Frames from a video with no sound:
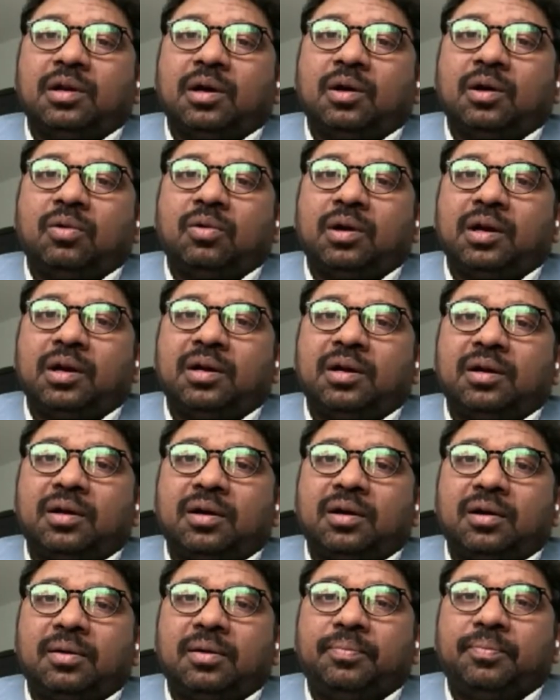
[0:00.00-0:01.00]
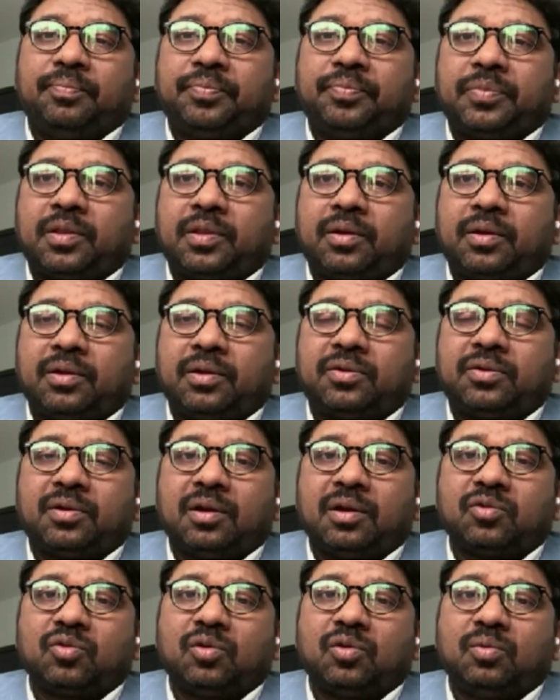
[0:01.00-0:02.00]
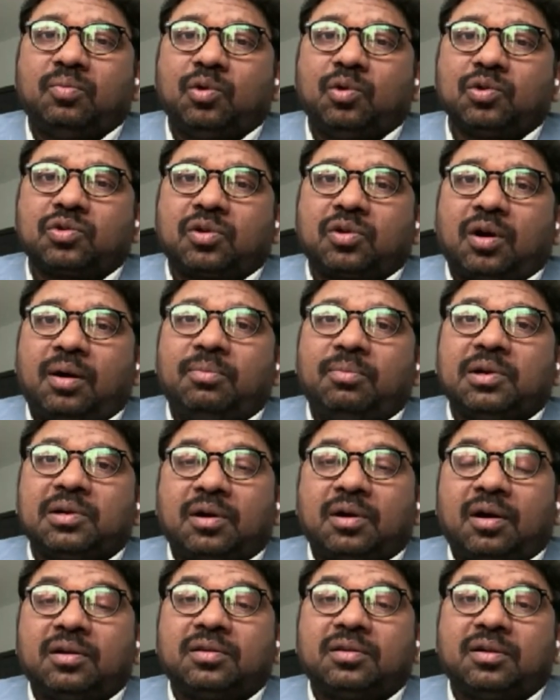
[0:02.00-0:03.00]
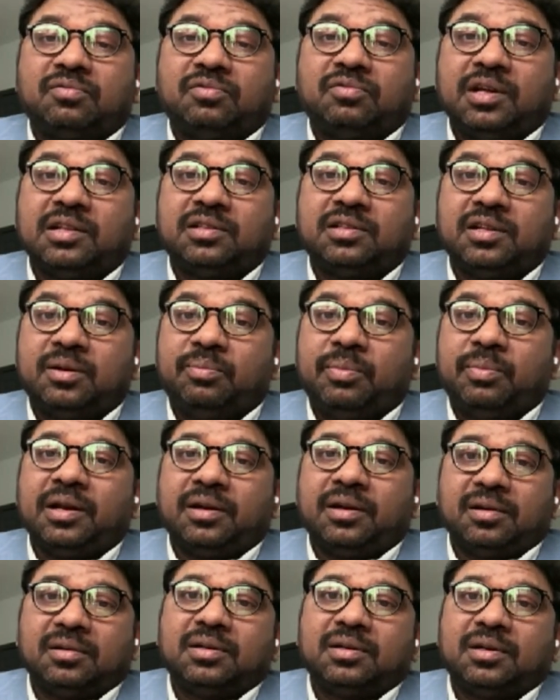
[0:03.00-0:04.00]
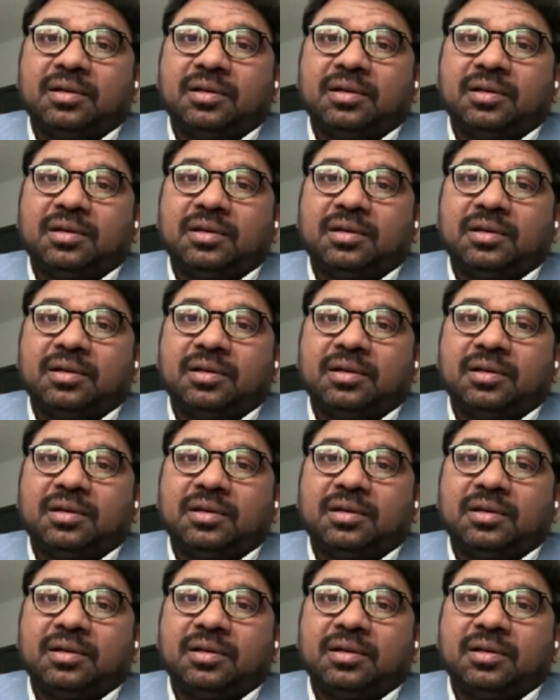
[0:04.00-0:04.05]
now, and it's also most common cause of death in men,